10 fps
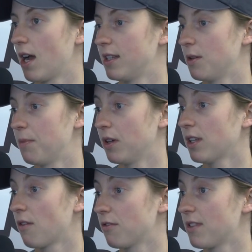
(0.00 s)
uh, to
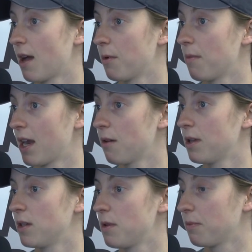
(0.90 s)
build off of that momentum
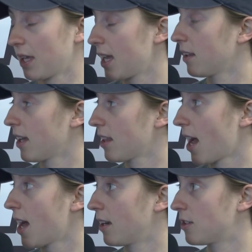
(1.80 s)
and to be playing like
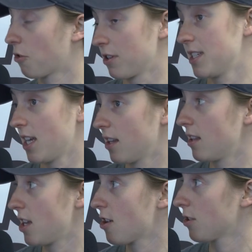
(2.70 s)
that towards the end of
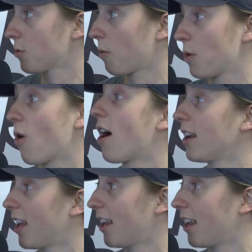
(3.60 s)
the year is what we want.